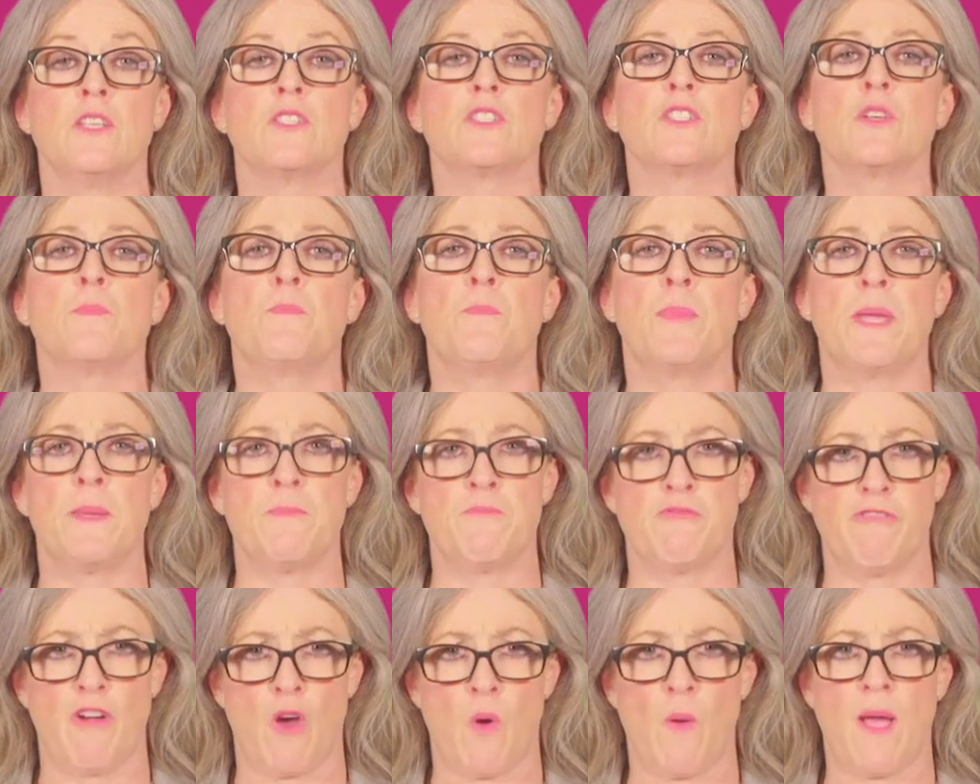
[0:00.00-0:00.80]
So be
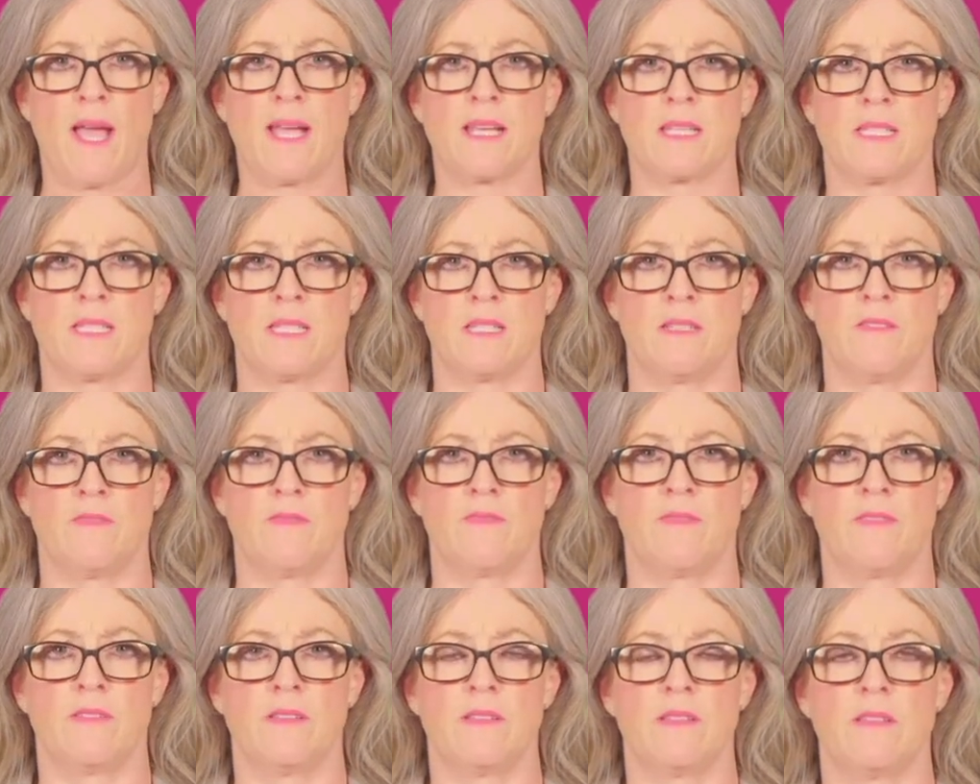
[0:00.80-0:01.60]
proactive.
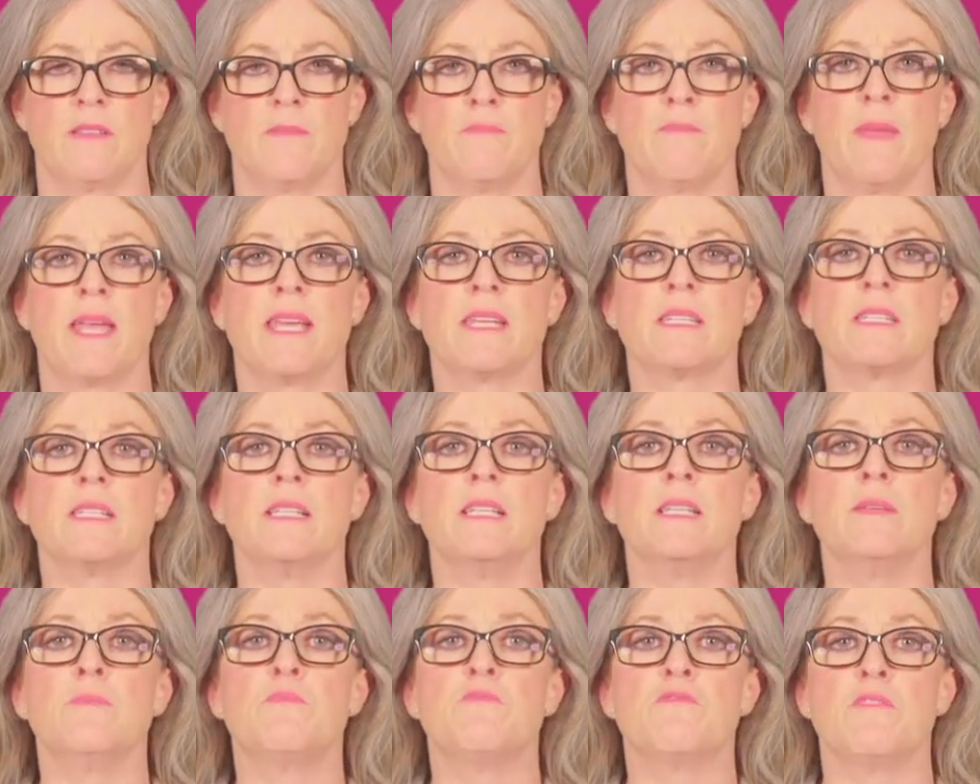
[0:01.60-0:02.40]
Make
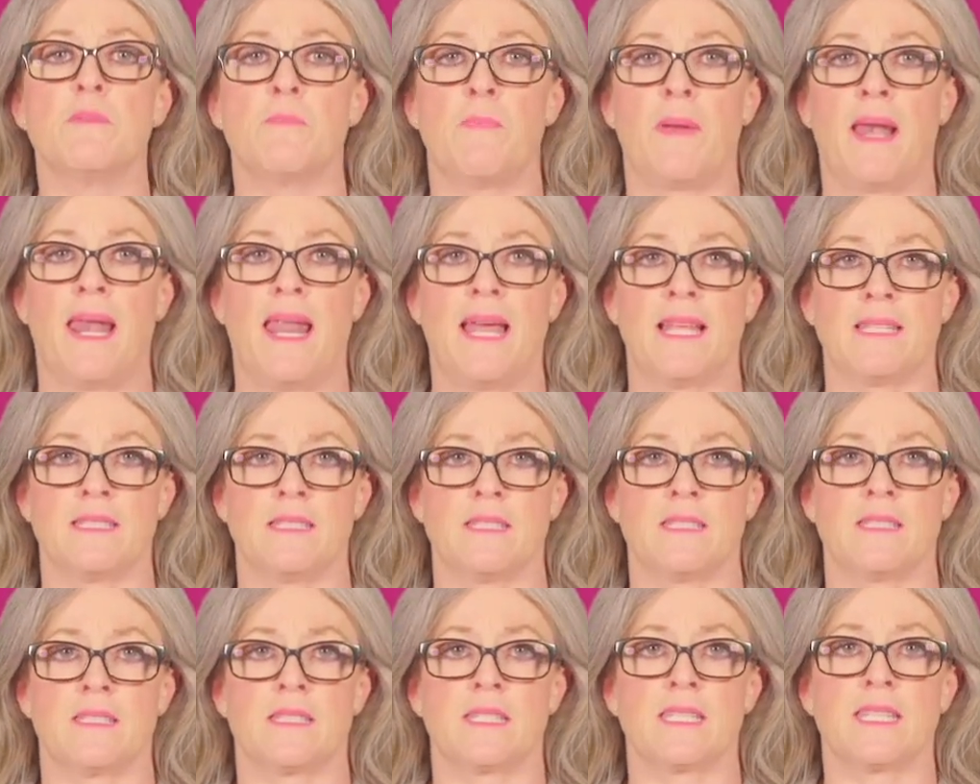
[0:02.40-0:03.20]
deliberate
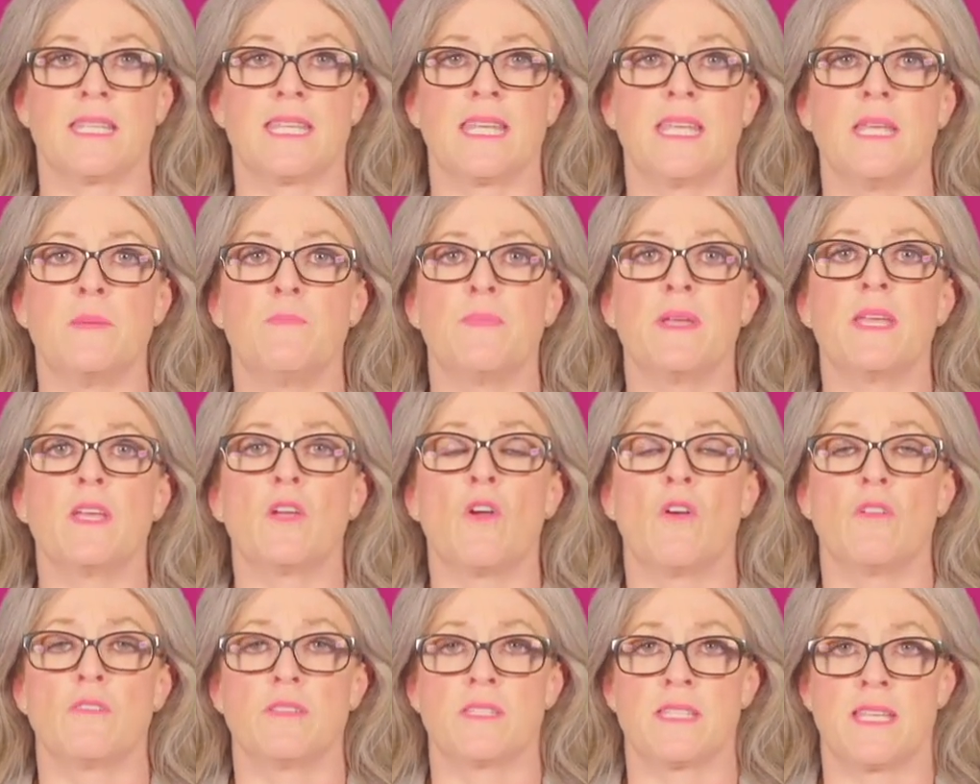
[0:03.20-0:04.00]
plans to keep in
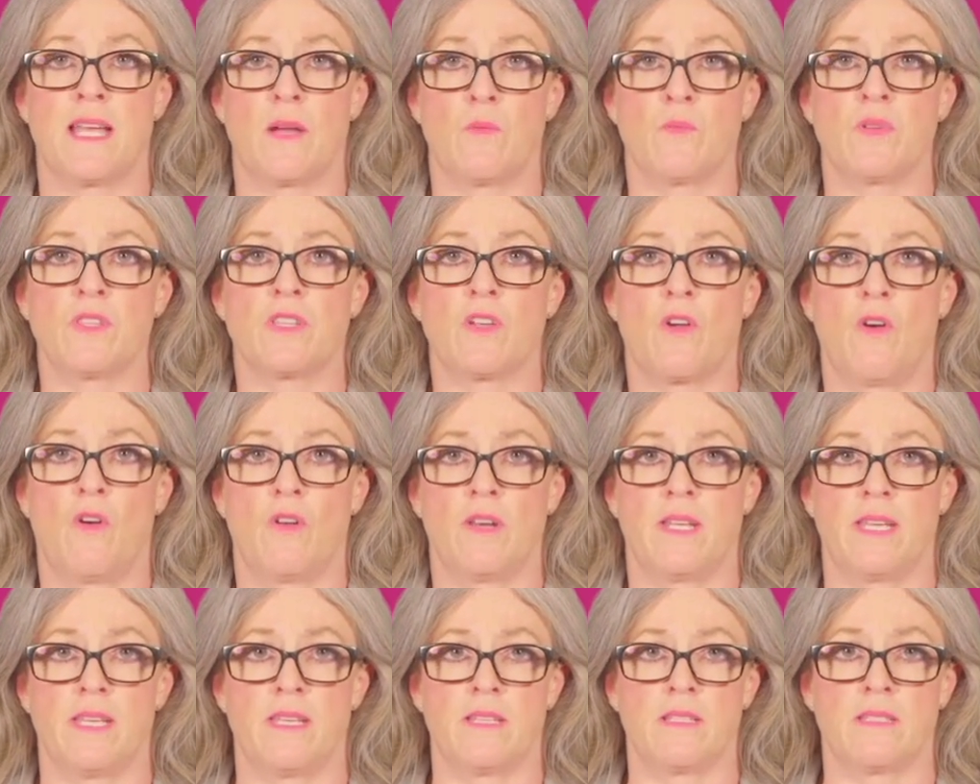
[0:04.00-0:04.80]
contact with
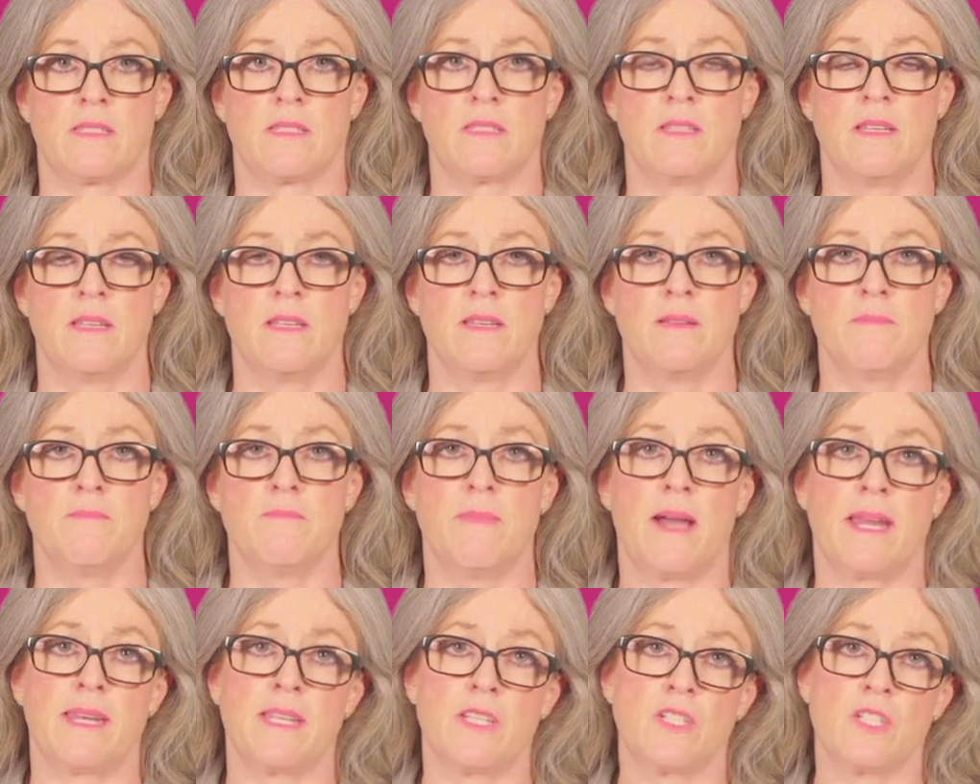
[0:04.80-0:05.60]
colleagues,
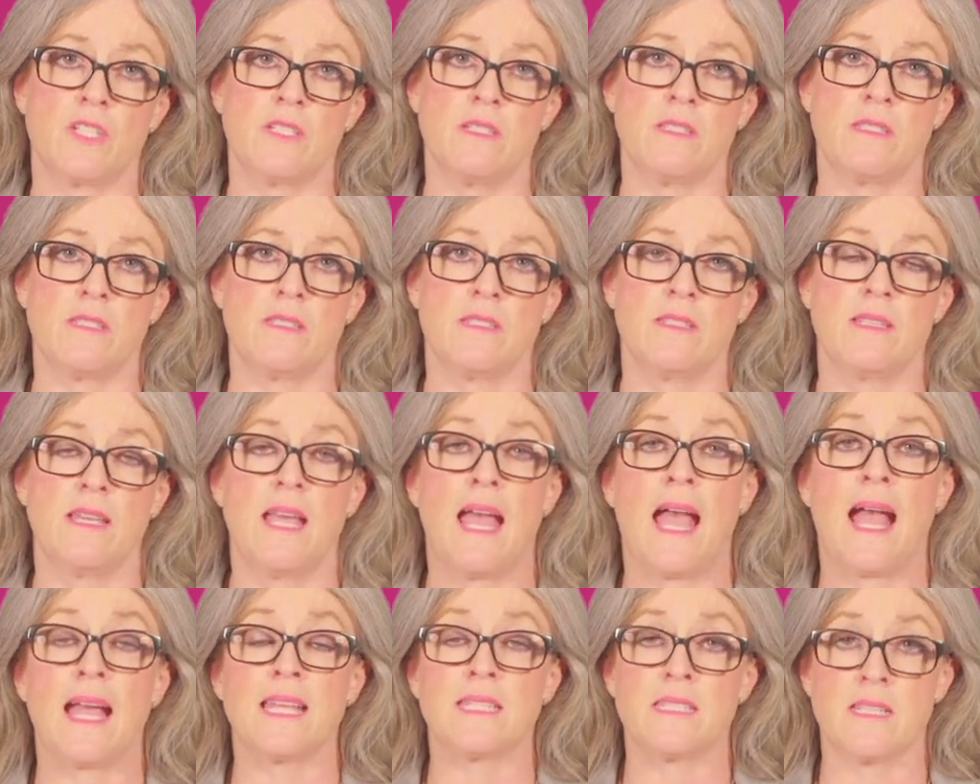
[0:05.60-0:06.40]
managers,
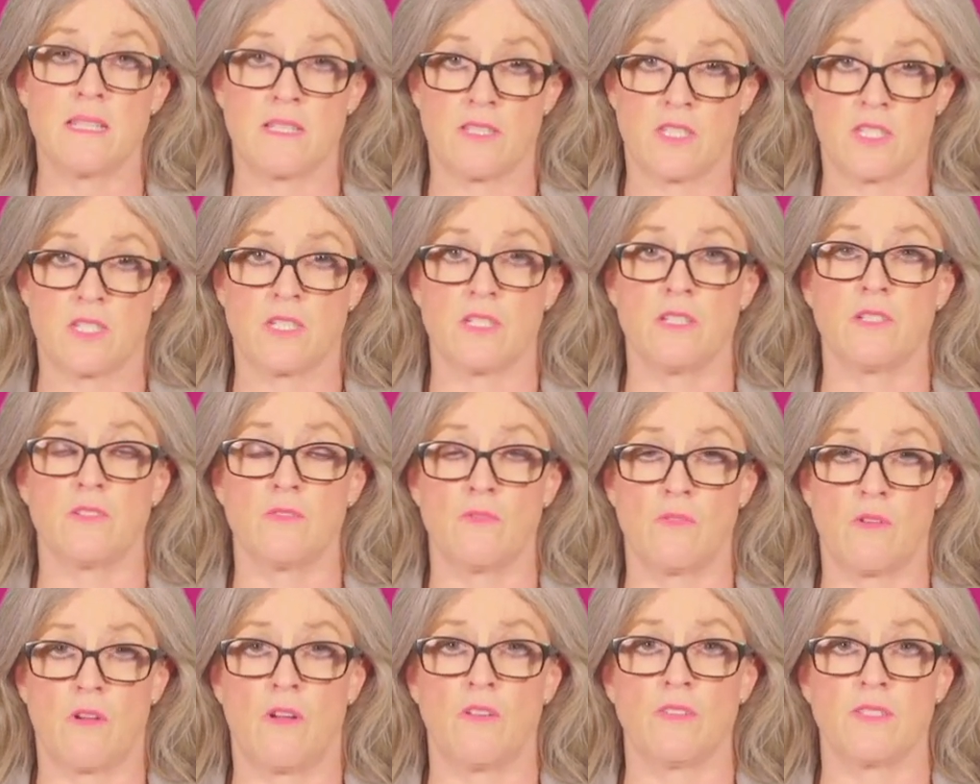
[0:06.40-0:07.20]
and
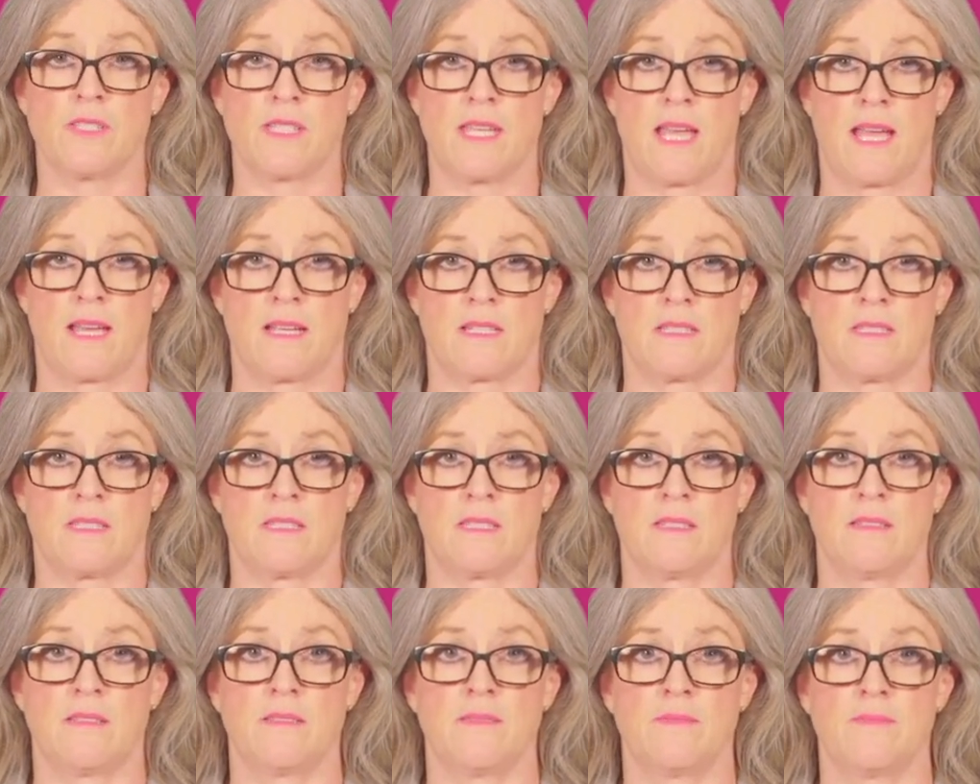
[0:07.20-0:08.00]
external
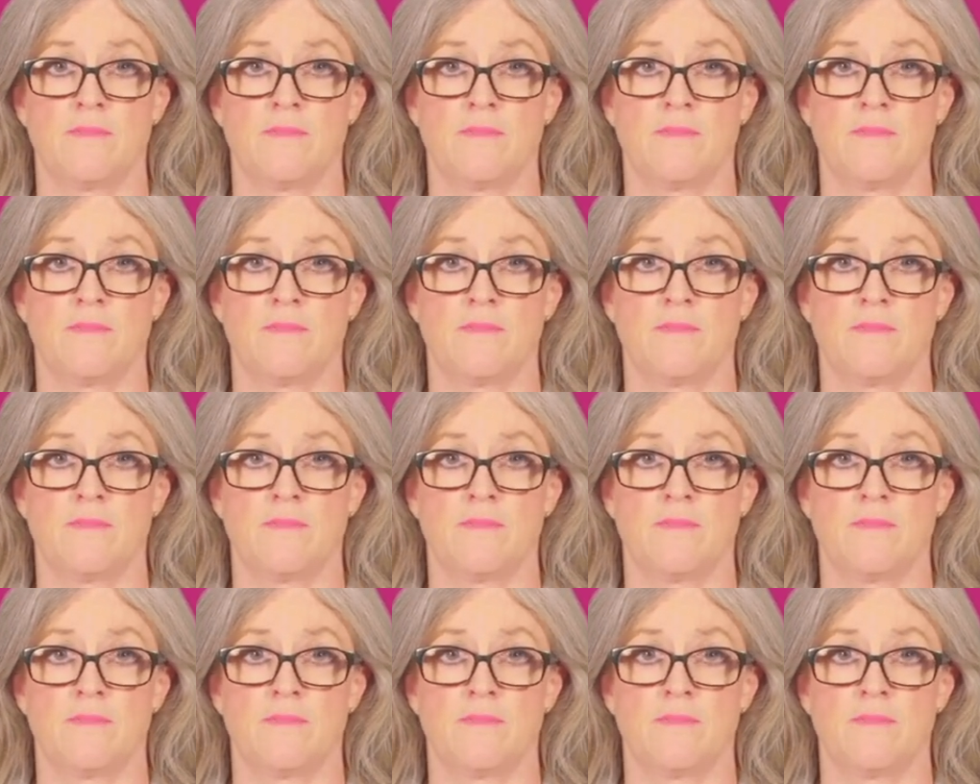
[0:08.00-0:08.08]
contacts.